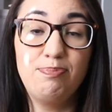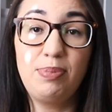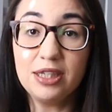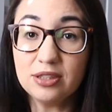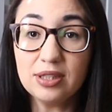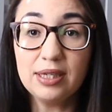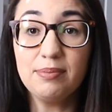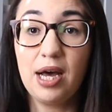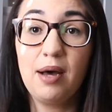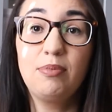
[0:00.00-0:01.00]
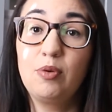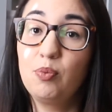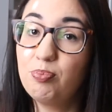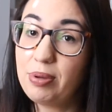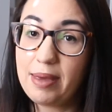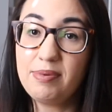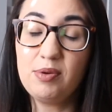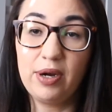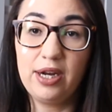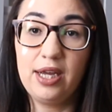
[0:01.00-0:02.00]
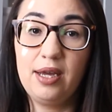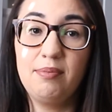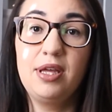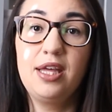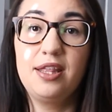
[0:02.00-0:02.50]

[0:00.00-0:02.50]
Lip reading: bundle him up, baby wear him,